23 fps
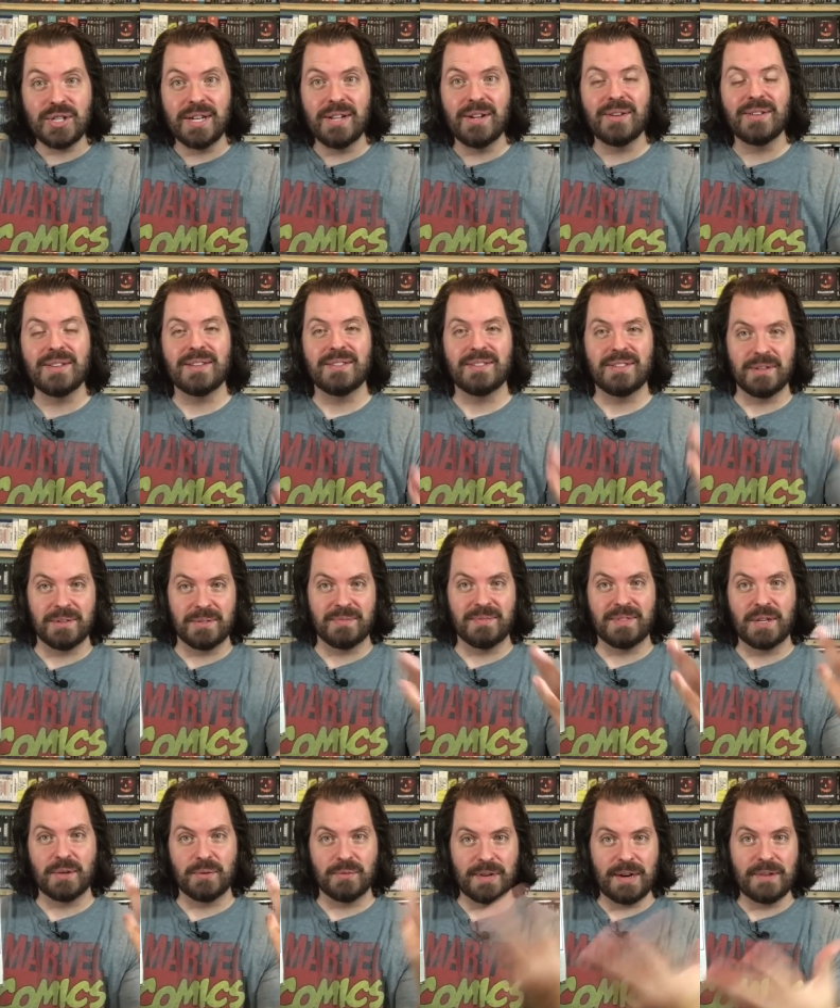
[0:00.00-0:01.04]
You know that they're
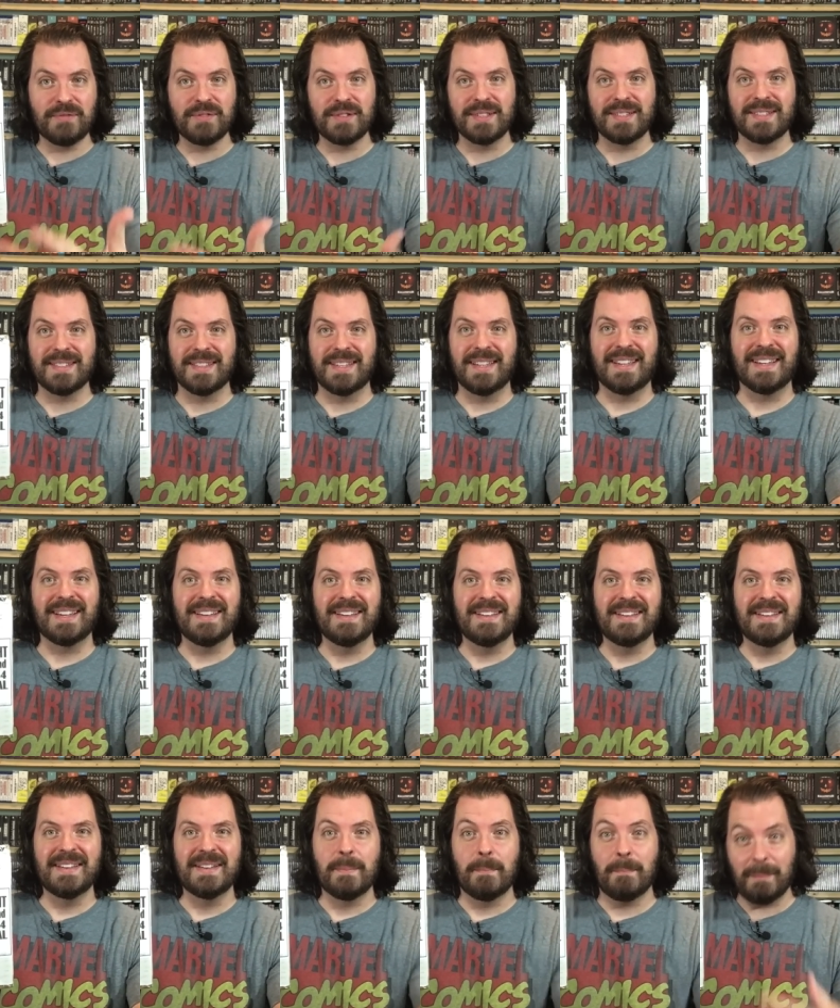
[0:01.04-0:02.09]
referencing
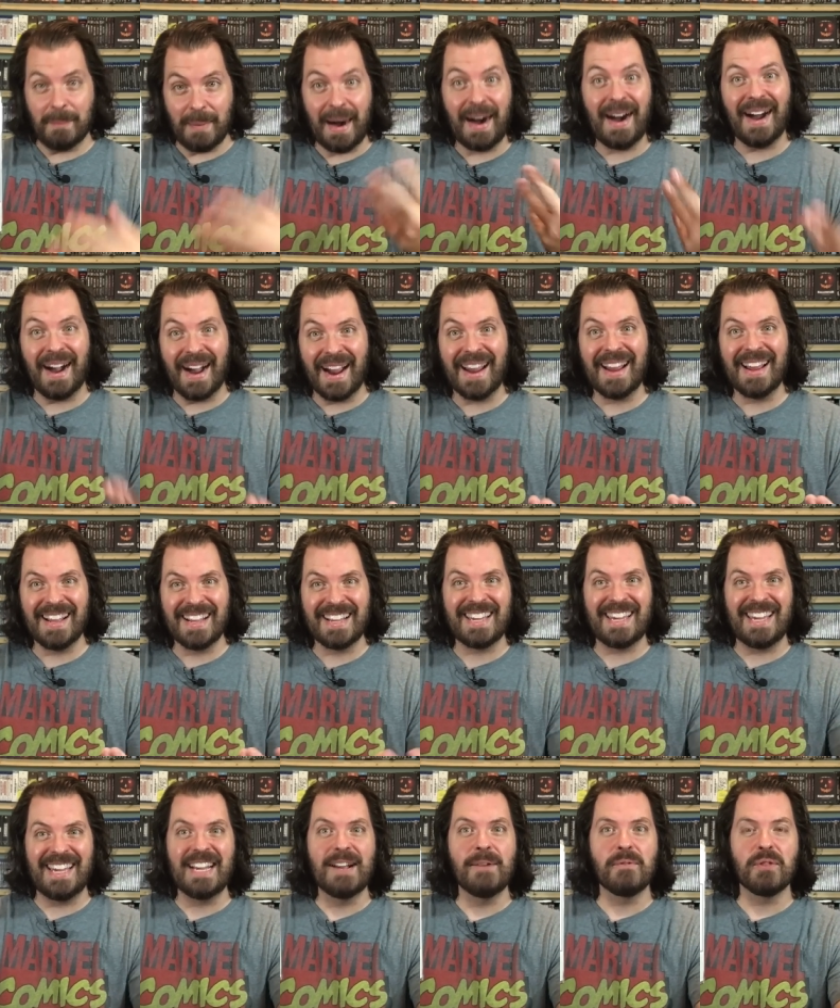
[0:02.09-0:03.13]
my
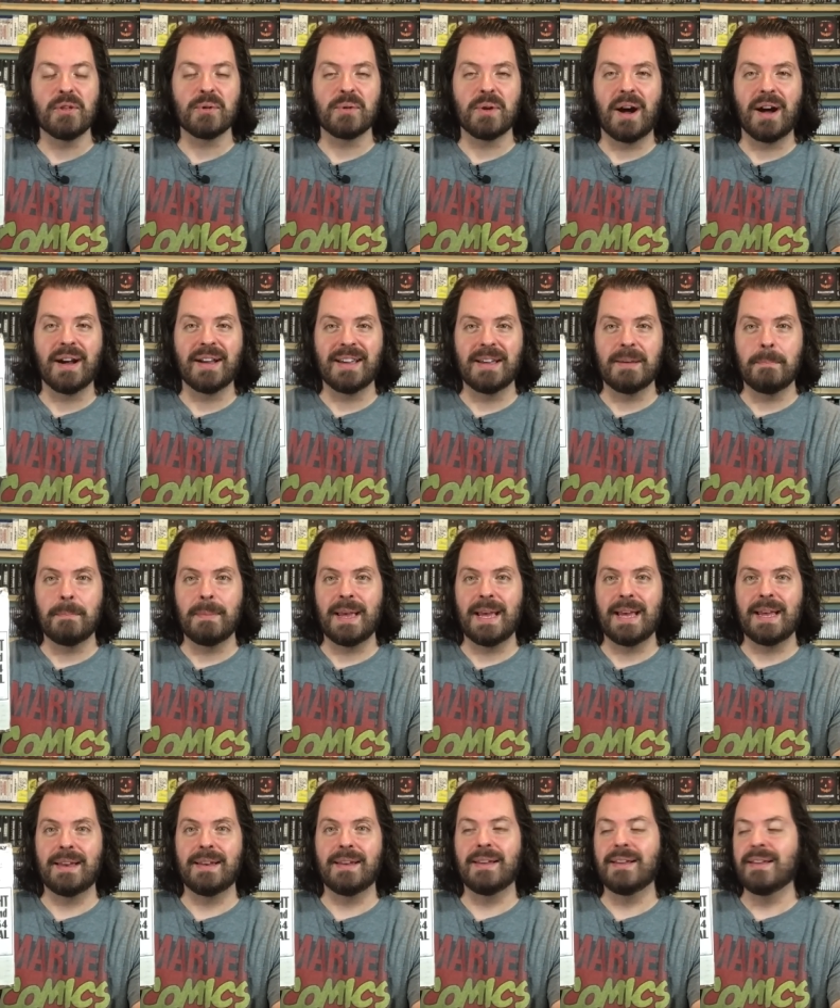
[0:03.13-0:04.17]
King of the Rocket
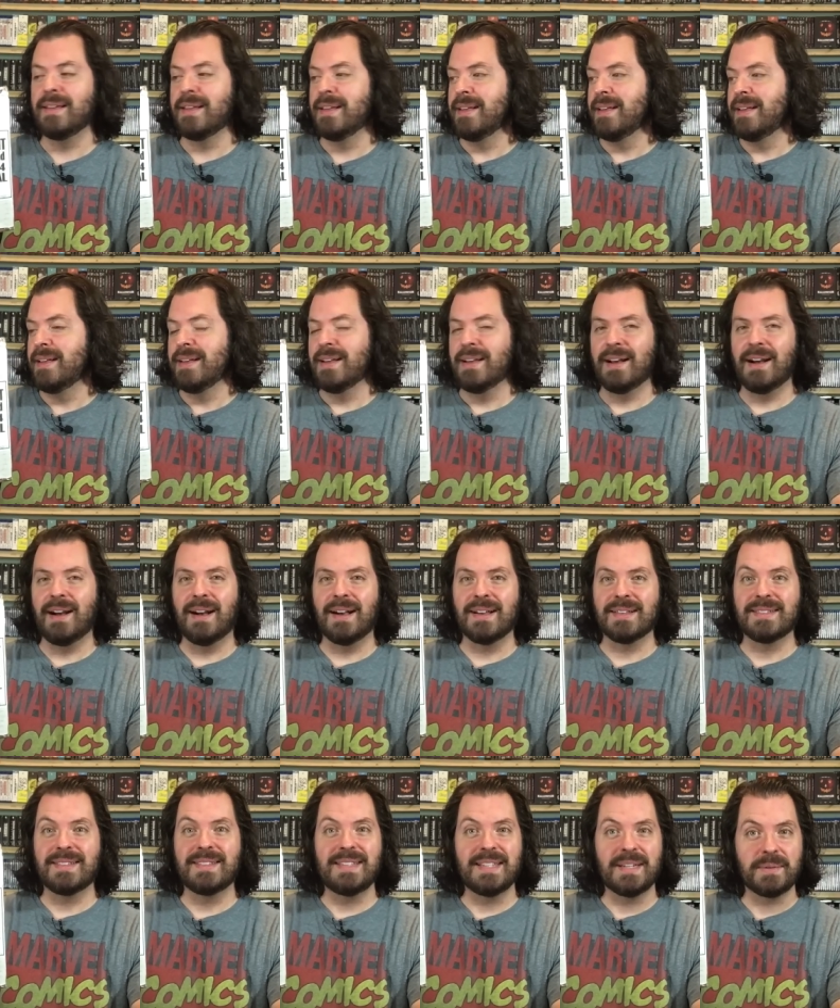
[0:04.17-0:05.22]
Men
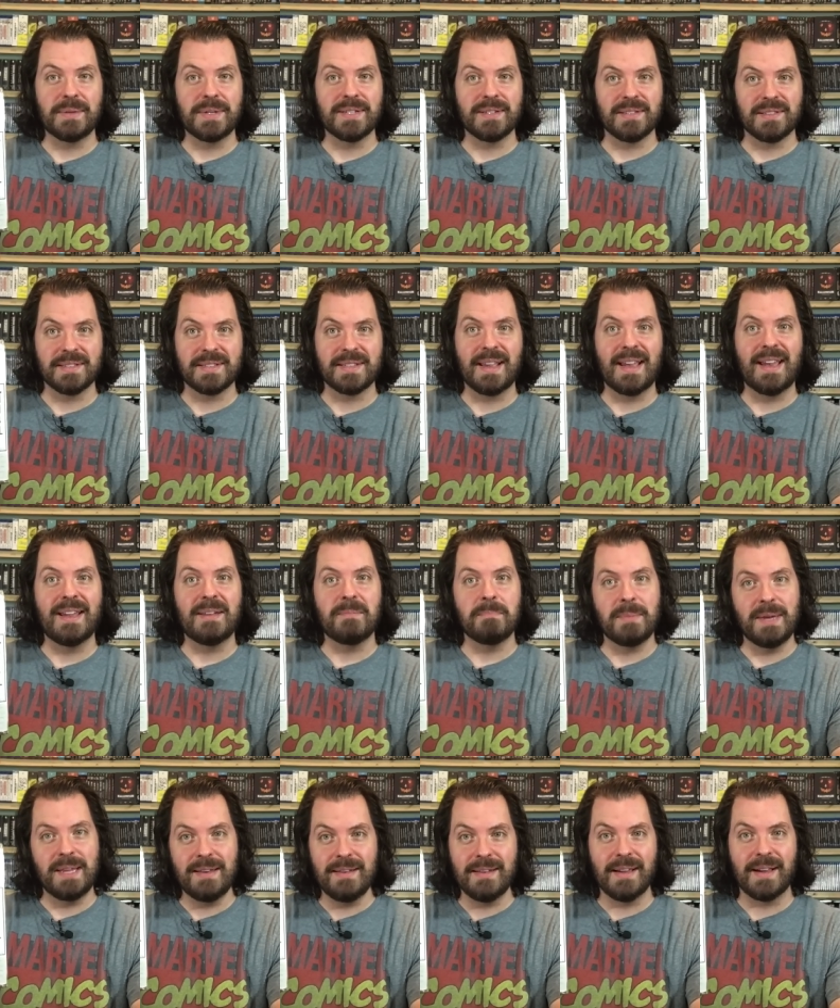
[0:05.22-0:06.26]
Cereals at
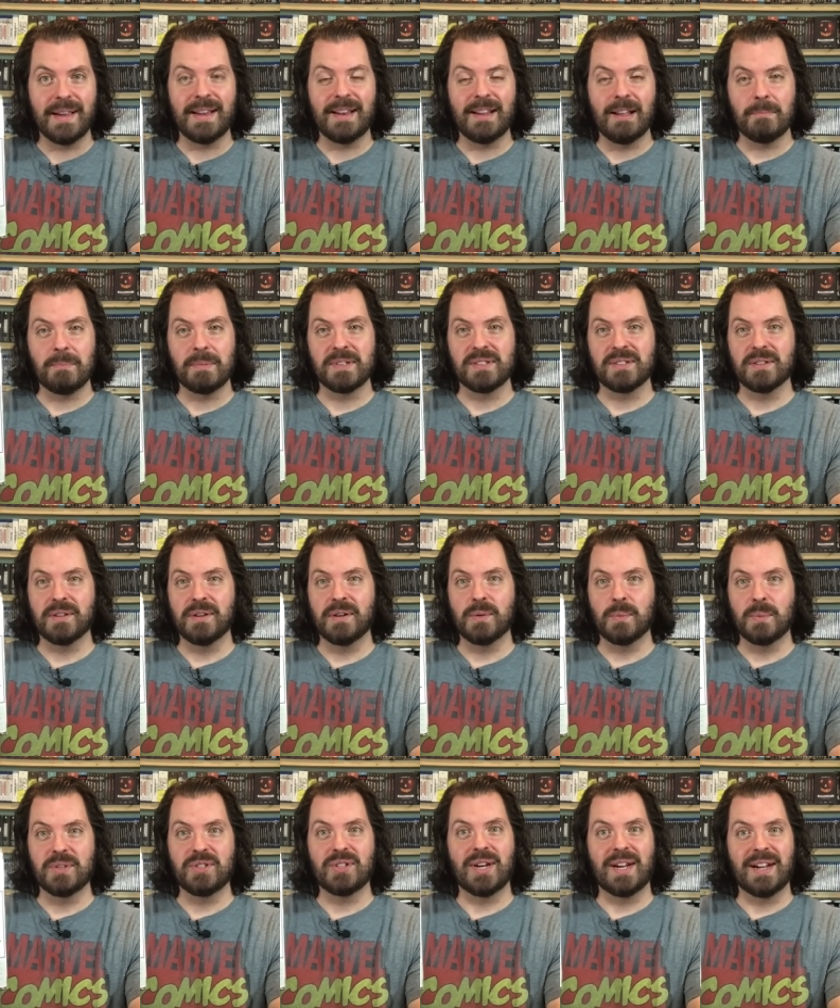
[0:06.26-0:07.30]
Midnight episode,
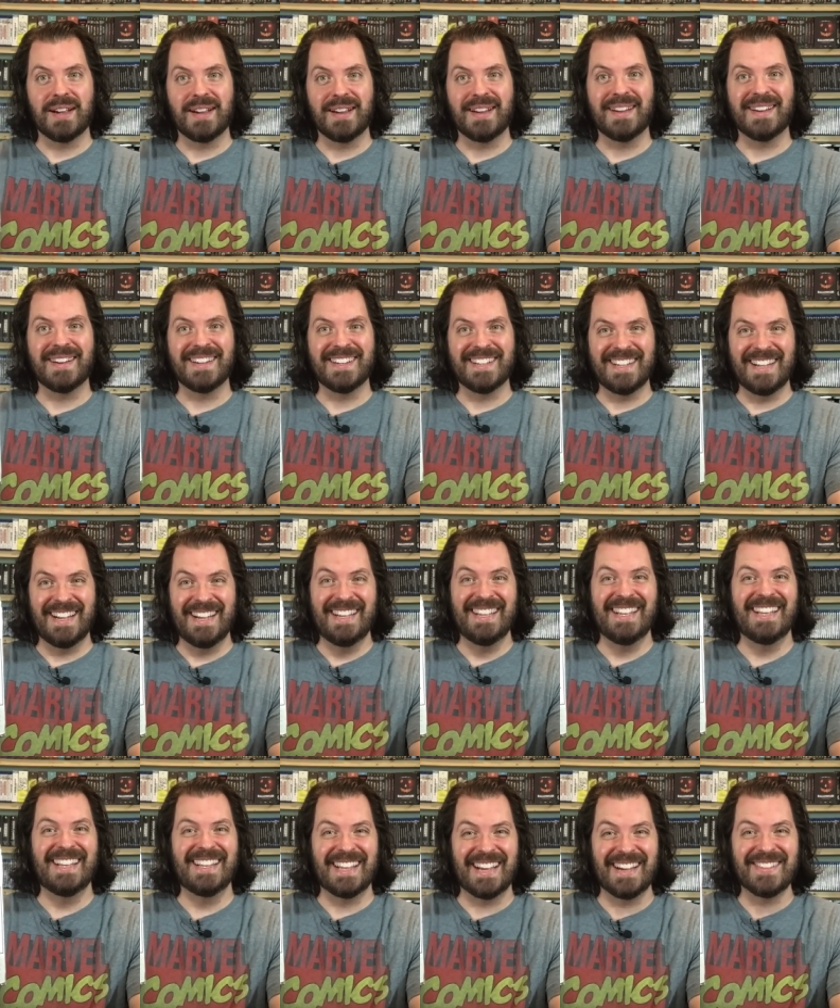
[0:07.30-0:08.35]
which I
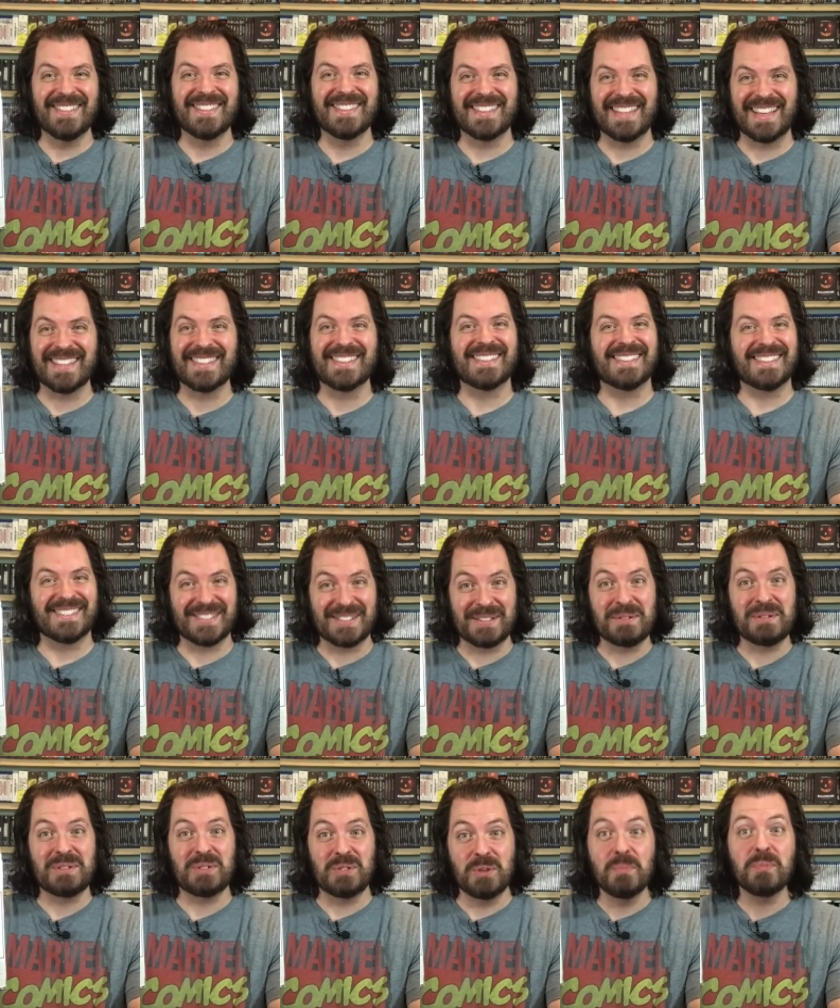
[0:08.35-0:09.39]

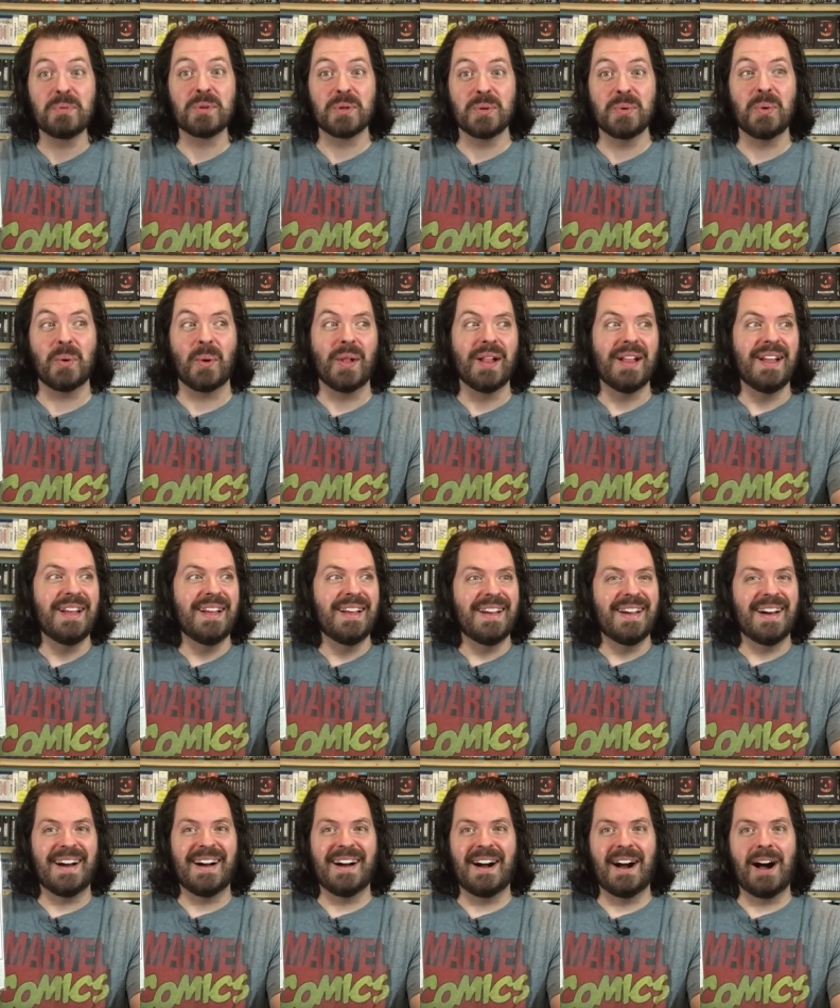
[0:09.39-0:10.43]
that's super cool.
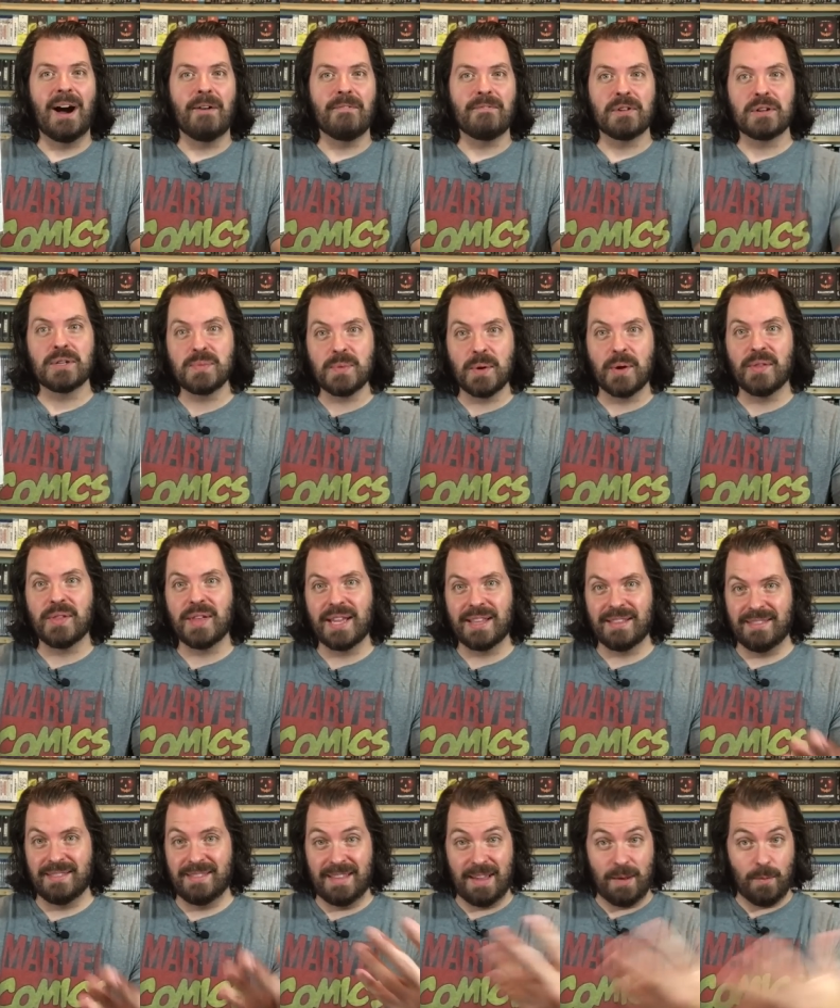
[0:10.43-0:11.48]
First of all, that they